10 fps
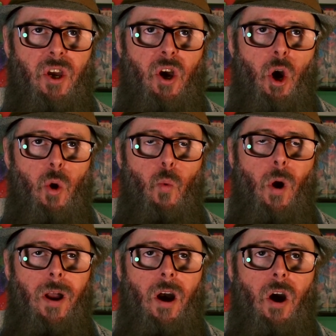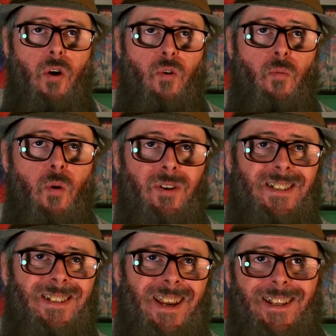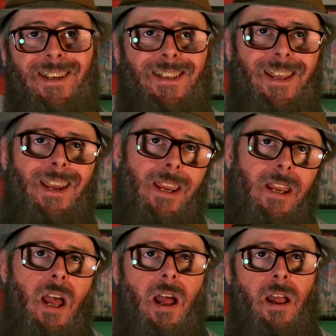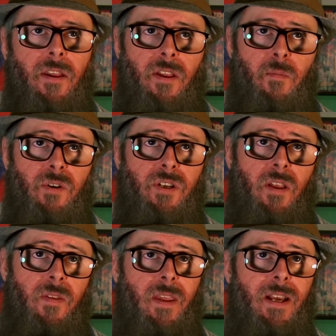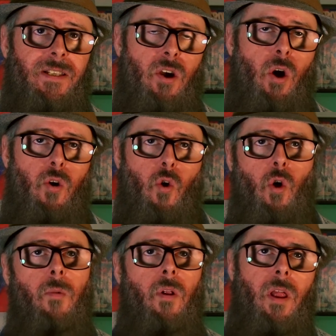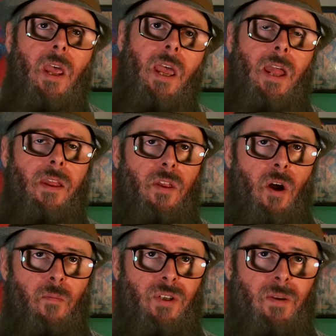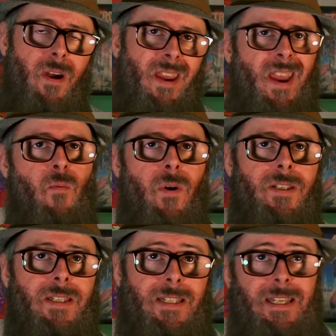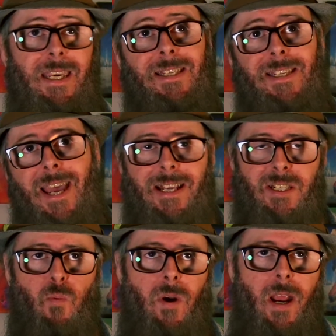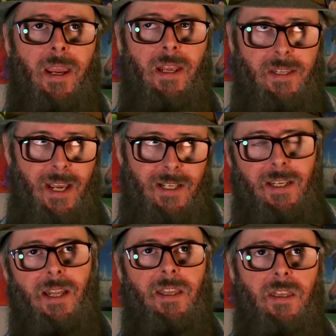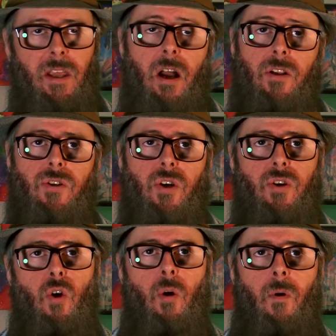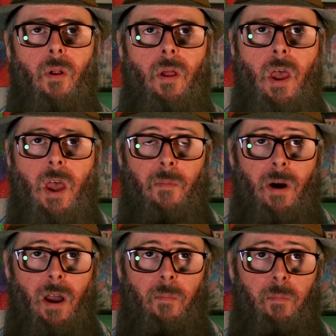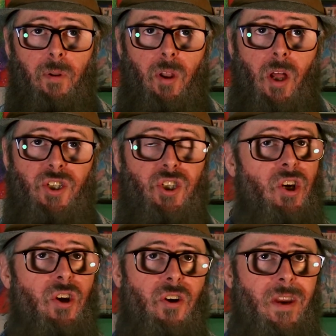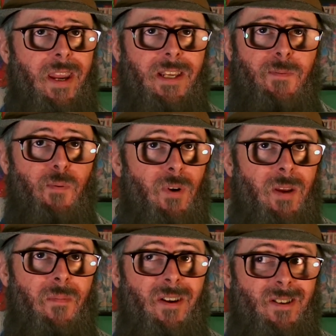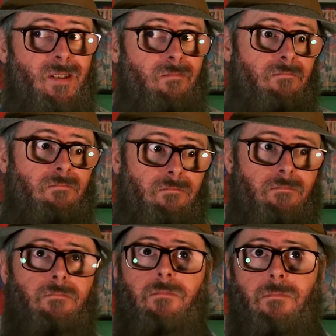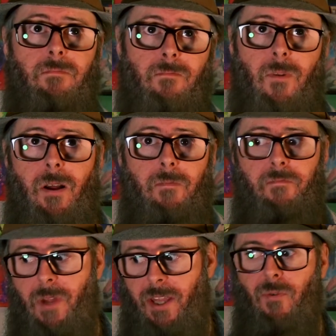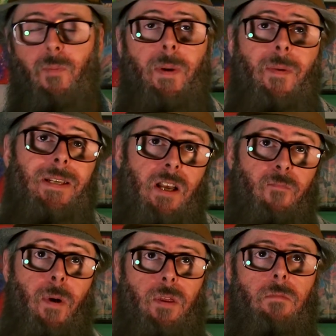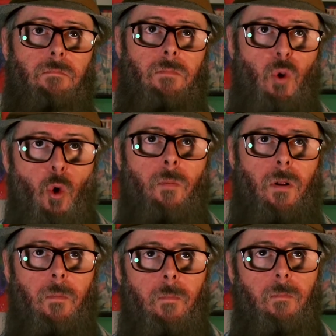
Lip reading: are what are the most telling thing, and the numbers on this are normal, and the numbers on my A1C test when I get tested at the doctors are normal. My blood sugar is pretty much, well, not to repeat myself, but normal.